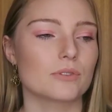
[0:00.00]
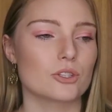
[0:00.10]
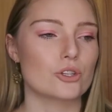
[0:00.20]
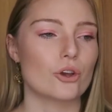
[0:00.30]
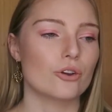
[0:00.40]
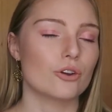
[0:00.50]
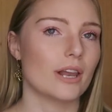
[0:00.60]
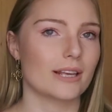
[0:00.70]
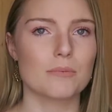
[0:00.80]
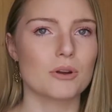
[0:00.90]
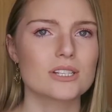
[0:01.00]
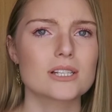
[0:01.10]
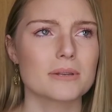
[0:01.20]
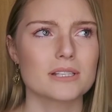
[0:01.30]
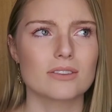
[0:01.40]
So like the most
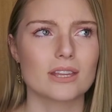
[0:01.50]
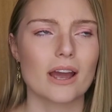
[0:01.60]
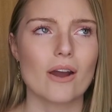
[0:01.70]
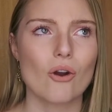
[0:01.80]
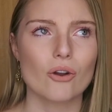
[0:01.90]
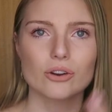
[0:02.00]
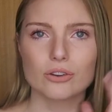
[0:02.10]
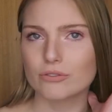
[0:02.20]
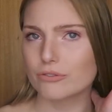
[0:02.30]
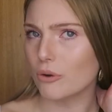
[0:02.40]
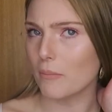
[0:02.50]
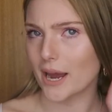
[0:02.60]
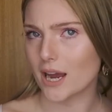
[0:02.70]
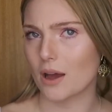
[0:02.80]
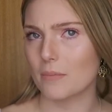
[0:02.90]
expensive thing I own for
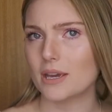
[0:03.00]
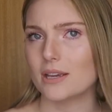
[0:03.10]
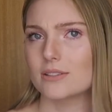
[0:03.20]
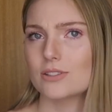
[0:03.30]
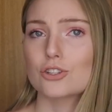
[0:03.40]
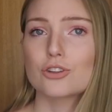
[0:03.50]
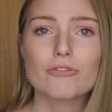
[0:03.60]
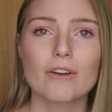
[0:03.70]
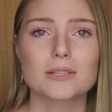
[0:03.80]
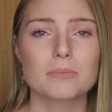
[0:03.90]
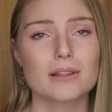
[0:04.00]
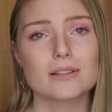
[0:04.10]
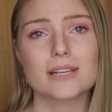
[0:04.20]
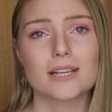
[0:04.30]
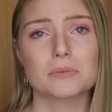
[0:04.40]
makeup is the Too Faced Better
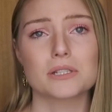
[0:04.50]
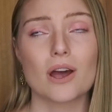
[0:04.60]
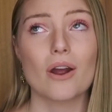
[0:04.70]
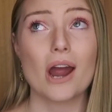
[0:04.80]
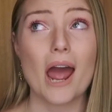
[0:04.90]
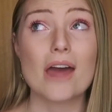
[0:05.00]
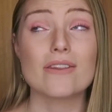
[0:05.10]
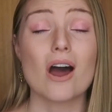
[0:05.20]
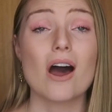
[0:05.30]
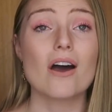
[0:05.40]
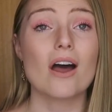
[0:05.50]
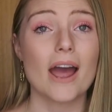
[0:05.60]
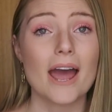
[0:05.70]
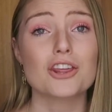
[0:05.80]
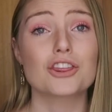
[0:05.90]
Than Sex mascara, and
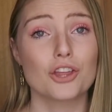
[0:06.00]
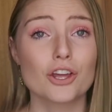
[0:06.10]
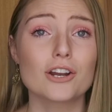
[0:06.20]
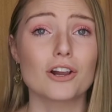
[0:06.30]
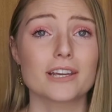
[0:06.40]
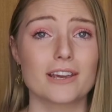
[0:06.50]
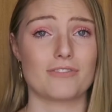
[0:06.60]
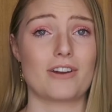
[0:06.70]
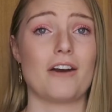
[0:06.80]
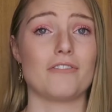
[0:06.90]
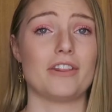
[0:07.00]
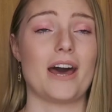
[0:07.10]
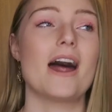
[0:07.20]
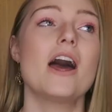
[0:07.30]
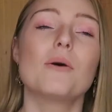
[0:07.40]
I had a $30 gift card for
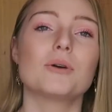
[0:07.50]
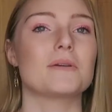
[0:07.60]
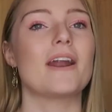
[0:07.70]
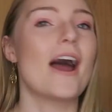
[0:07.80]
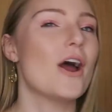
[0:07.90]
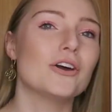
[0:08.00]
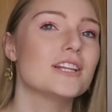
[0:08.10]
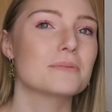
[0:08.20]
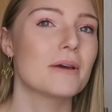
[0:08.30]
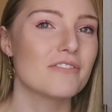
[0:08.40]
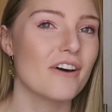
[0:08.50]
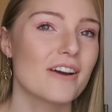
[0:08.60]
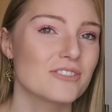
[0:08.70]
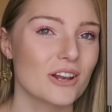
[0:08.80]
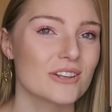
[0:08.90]
that, which meant I only spent
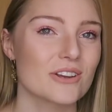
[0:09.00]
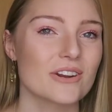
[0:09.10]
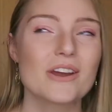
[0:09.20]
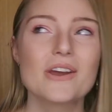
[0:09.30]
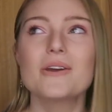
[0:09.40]
$5 on it.